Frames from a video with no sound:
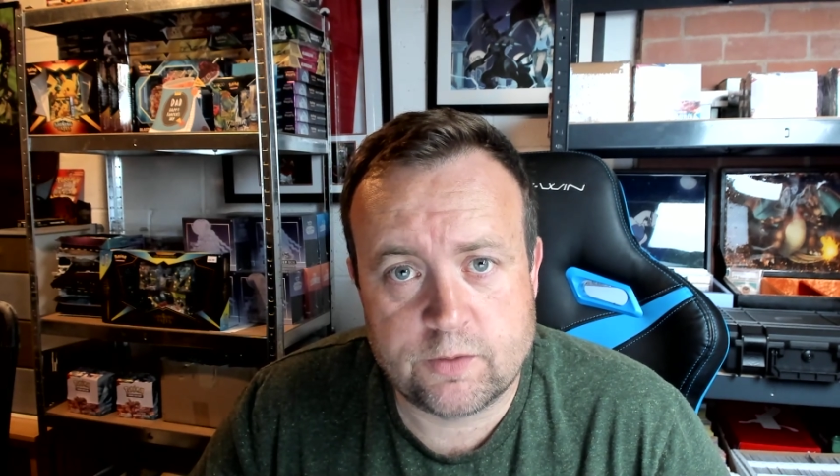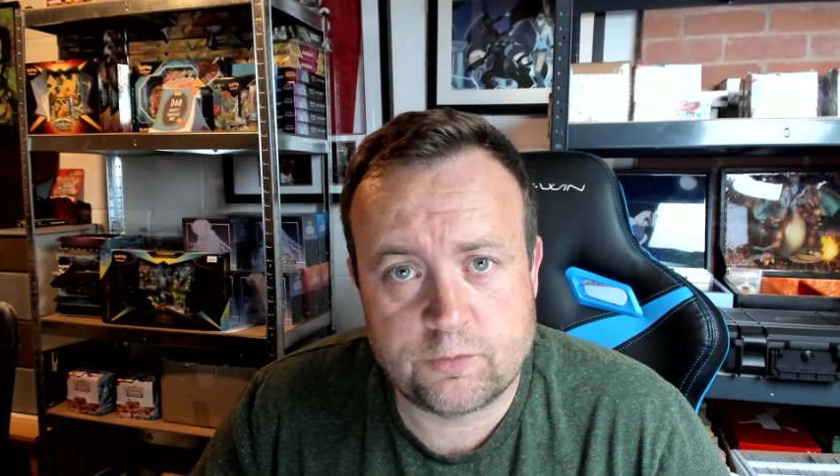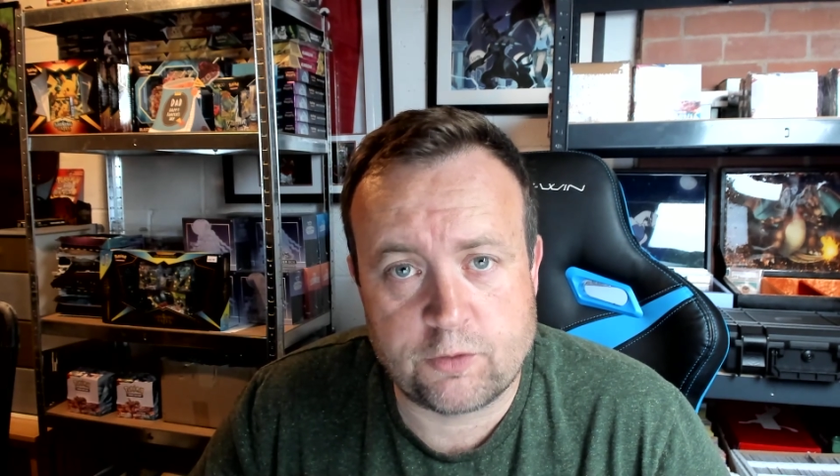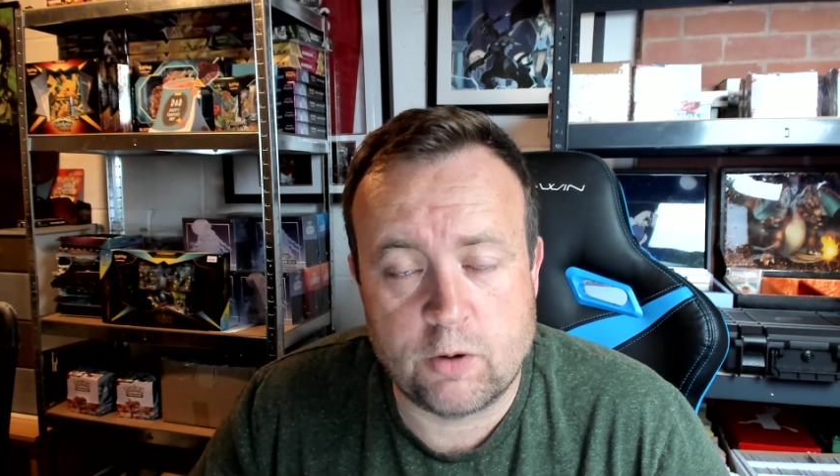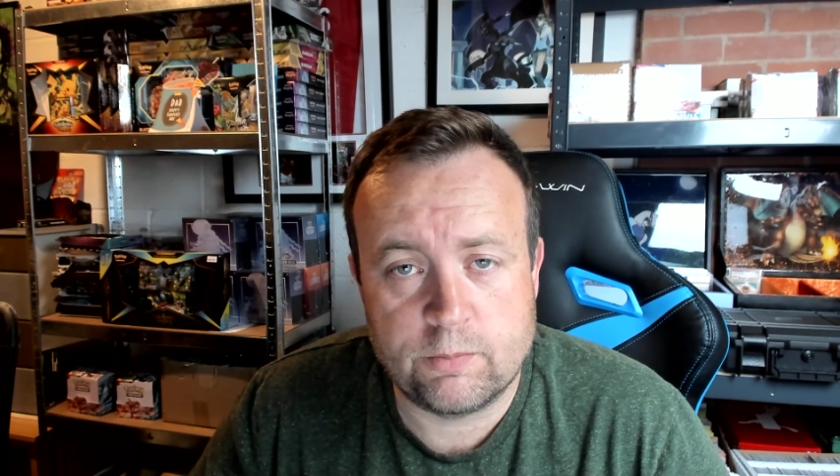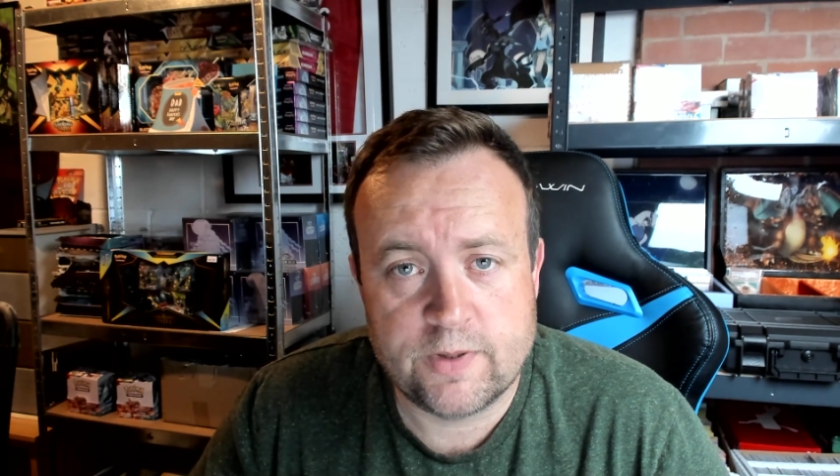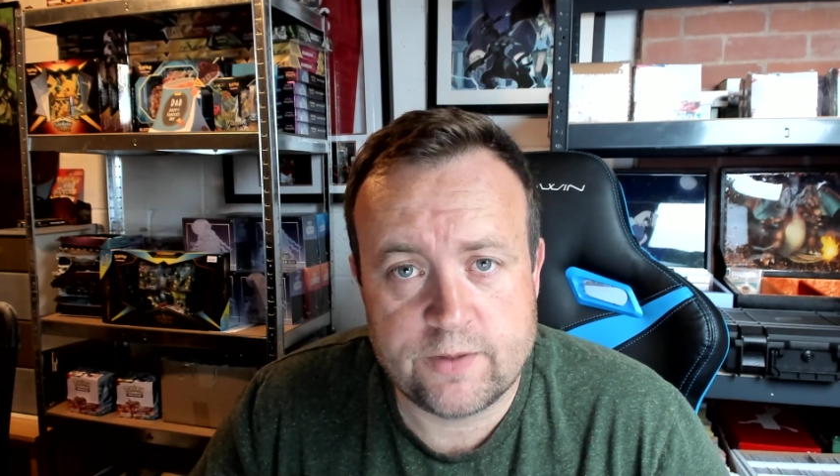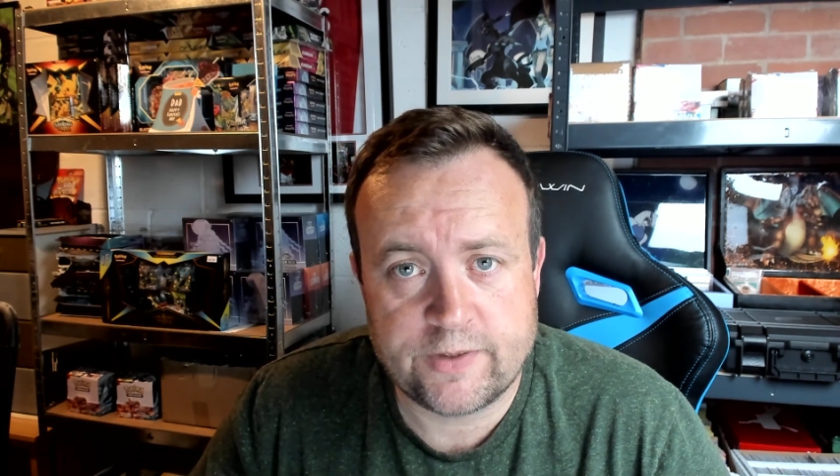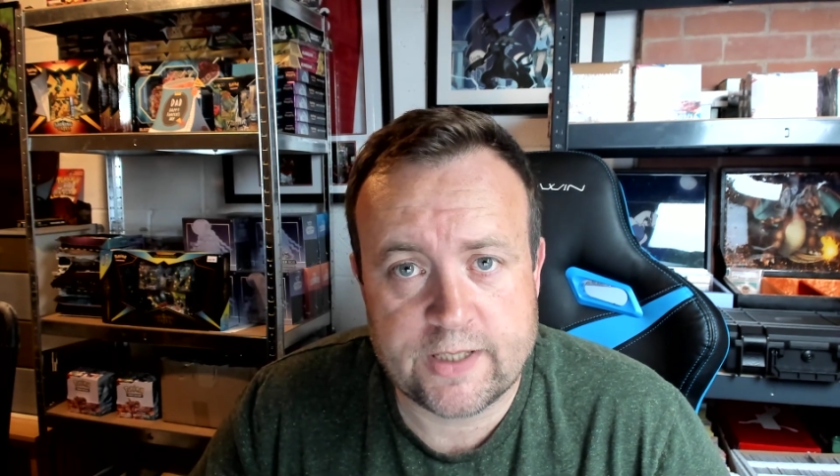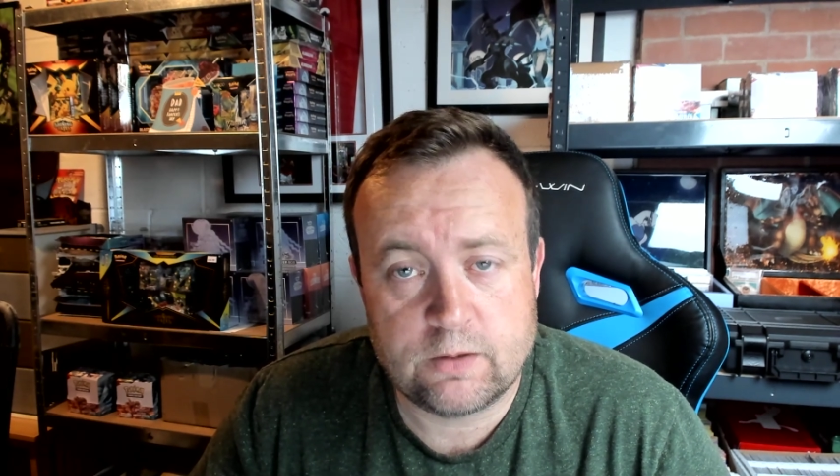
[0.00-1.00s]
from
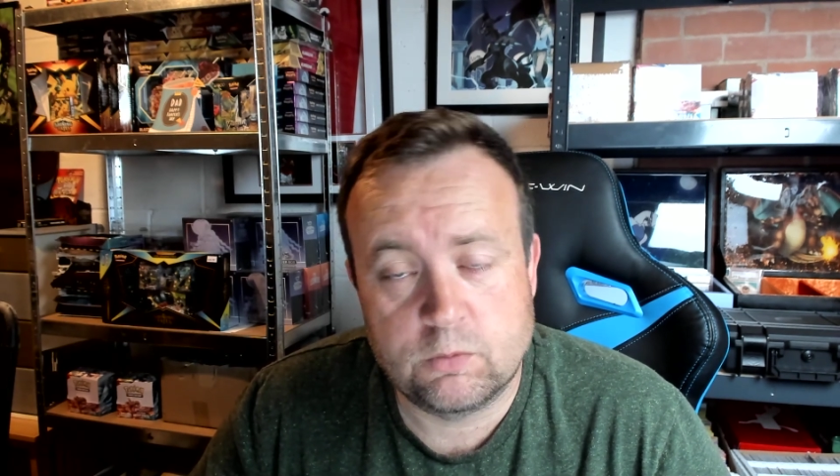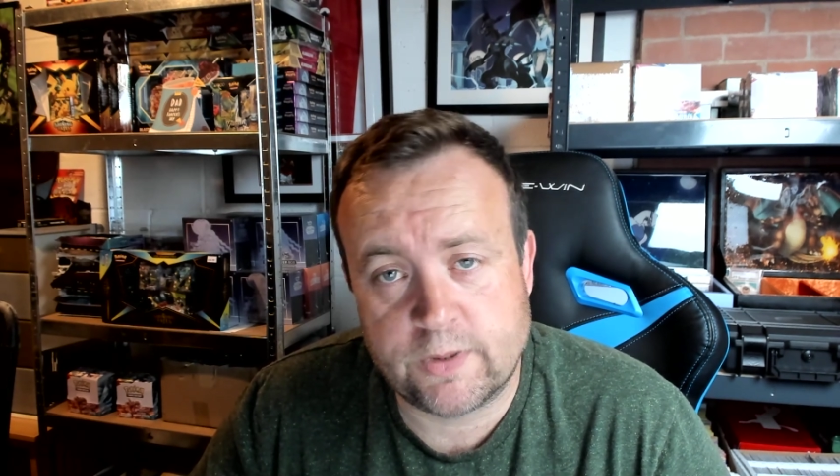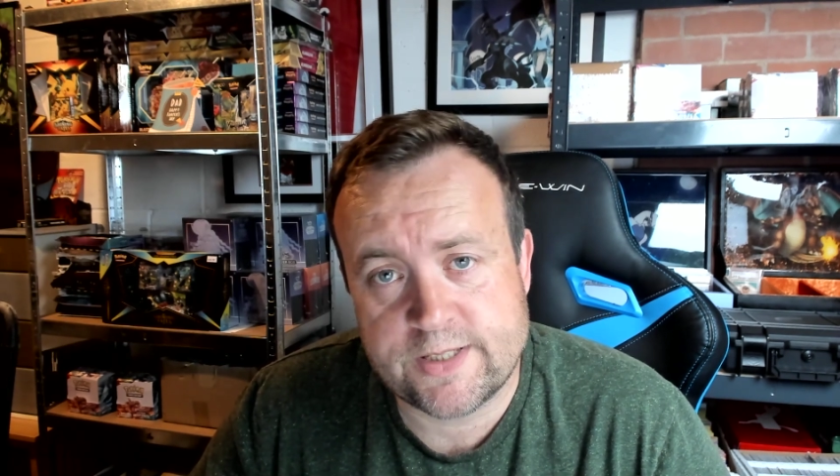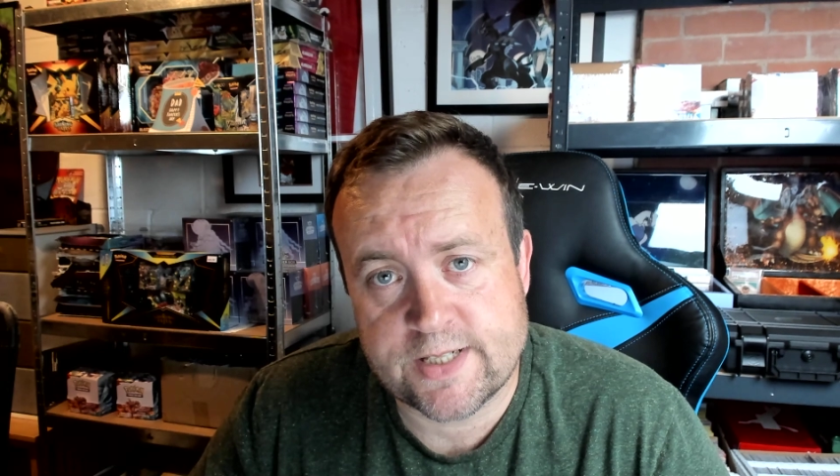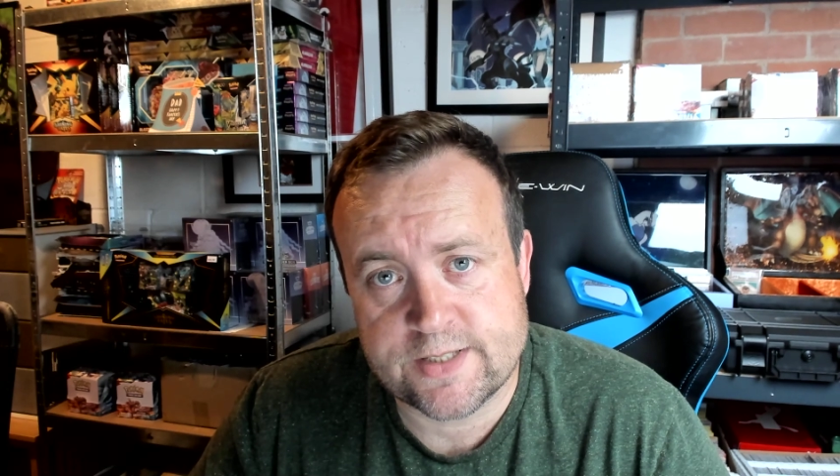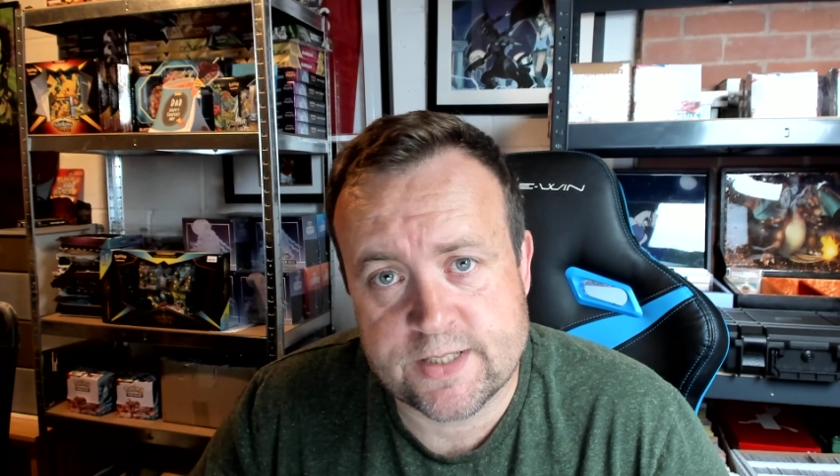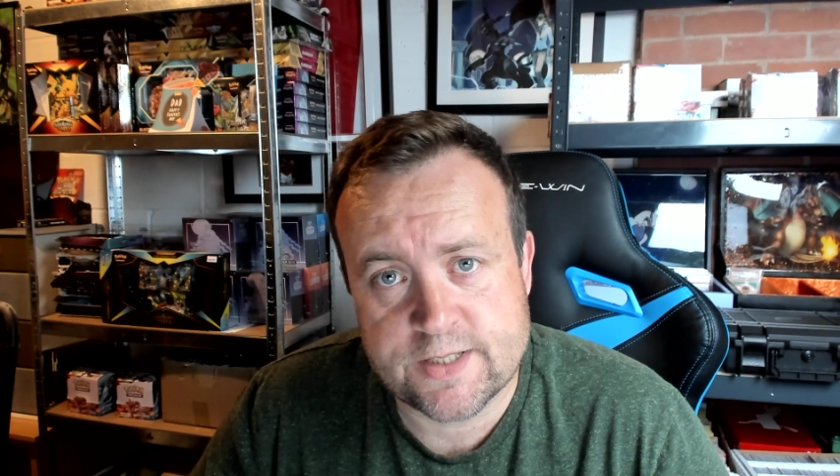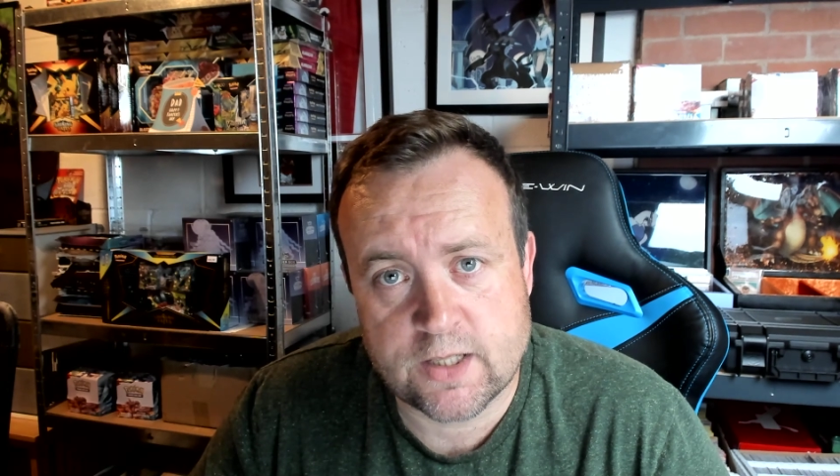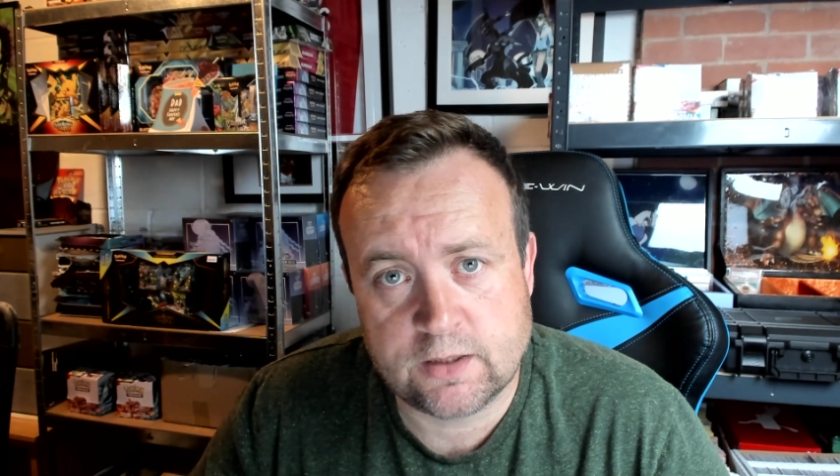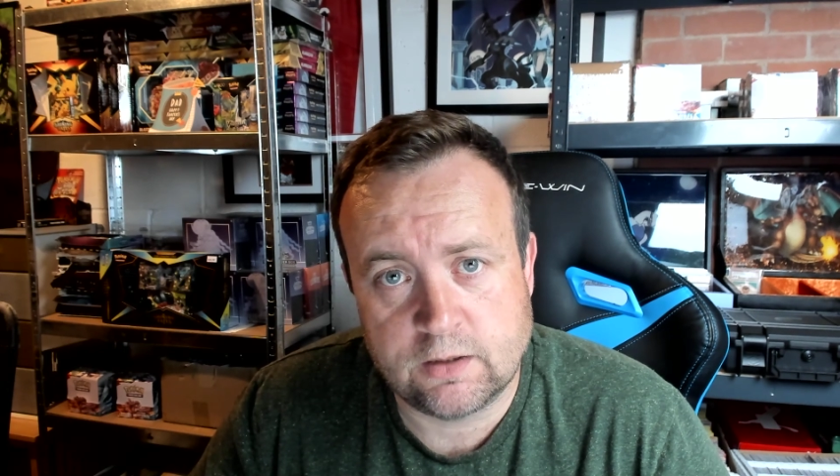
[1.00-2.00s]
the video, what it says in the
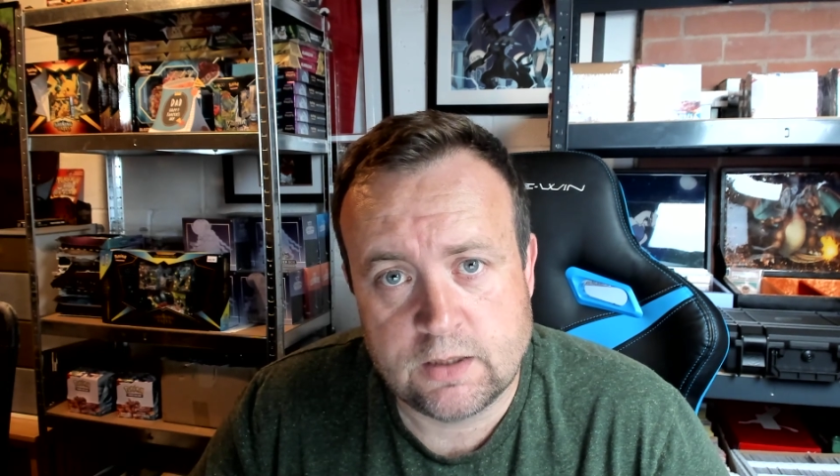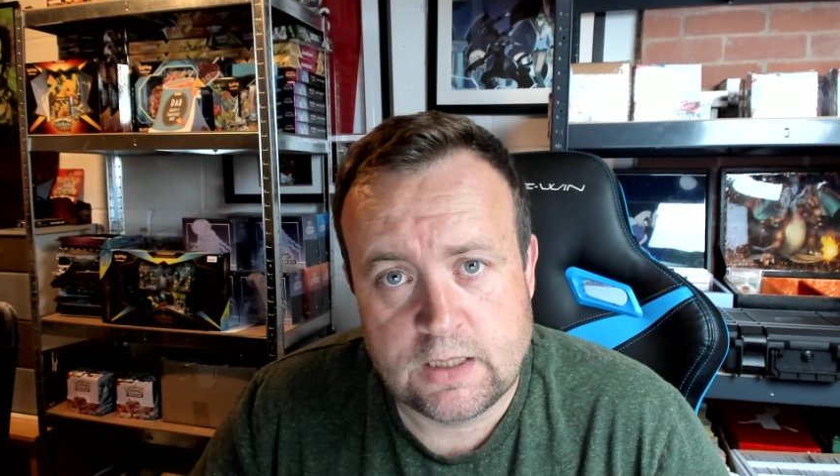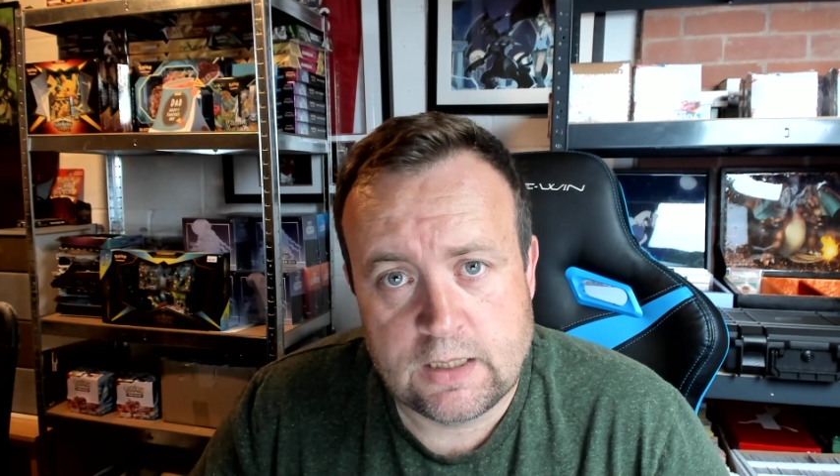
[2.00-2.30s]
title.